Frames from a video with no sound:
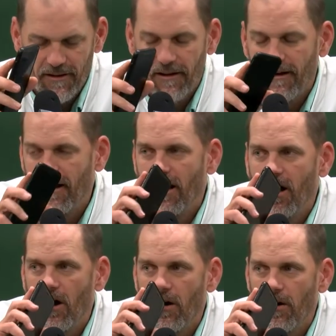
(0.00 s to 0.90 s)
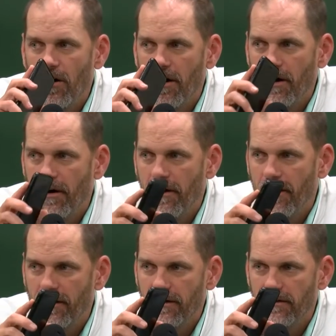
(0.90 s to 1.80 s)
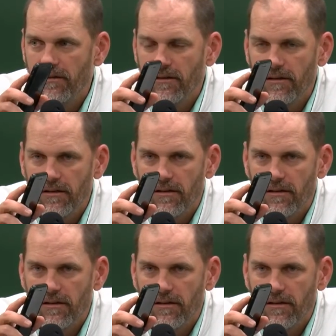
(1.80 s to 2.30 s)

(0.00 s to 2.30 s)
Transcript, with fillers: it'll be his first start for him in three